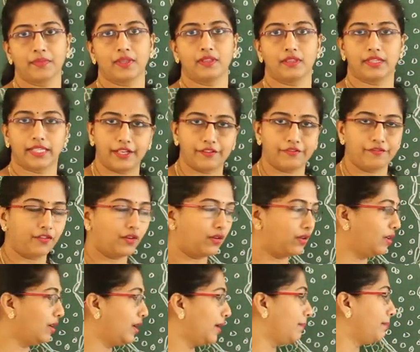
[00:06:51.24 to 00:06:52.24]

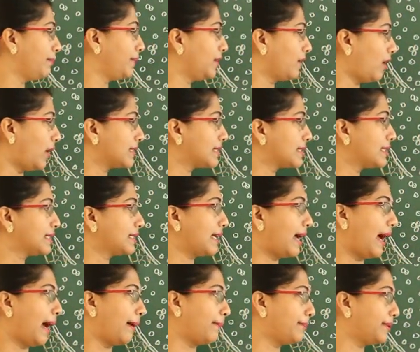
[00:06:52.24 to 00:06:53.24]
Therefore, meiosis
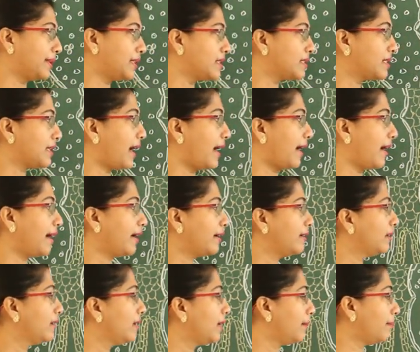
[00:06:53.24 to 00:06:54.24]
happens
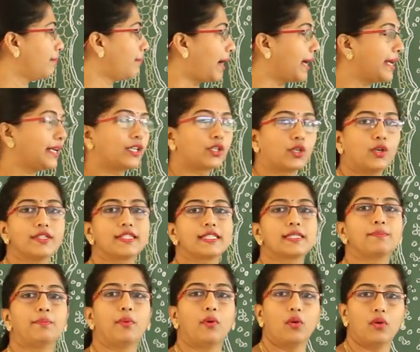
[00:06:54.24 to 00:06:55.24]
and
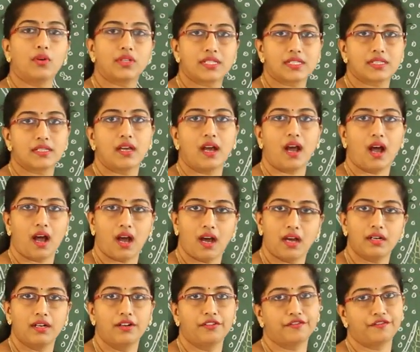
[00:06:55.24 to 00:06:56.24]
microspores
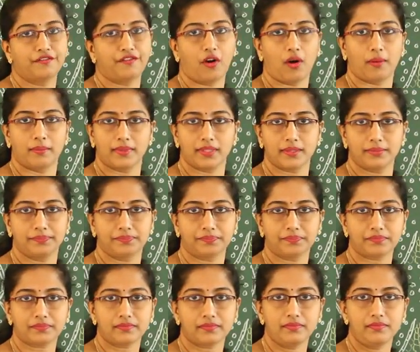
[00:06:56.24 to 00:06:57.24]
are formed.
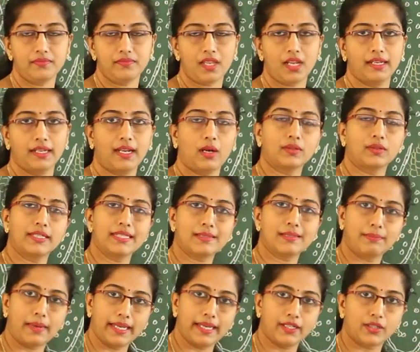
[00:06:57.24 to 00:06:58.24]
Now, this
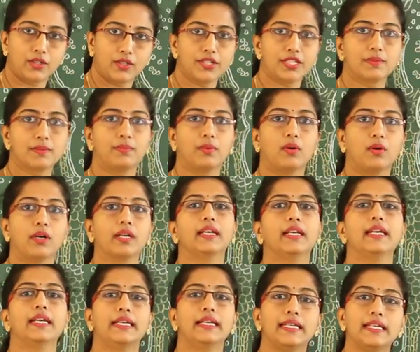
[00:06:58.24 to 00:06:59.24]
microspore
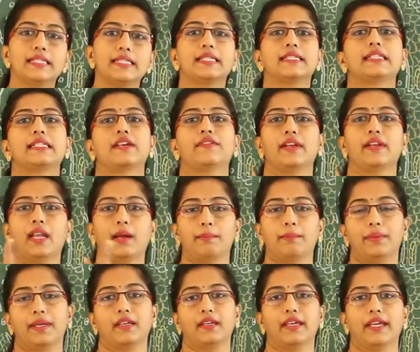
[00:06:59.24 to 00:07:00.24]
is
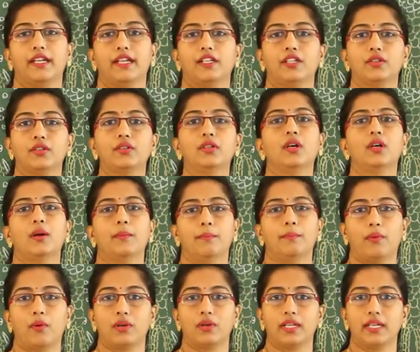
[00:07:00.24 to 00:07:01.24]
developing into
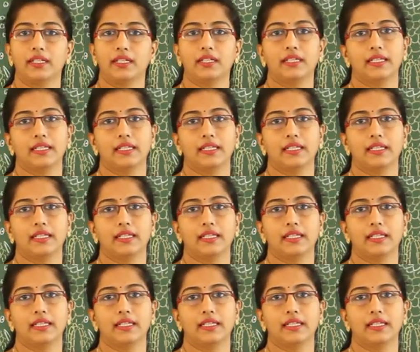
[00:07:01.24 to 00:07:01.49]
pollen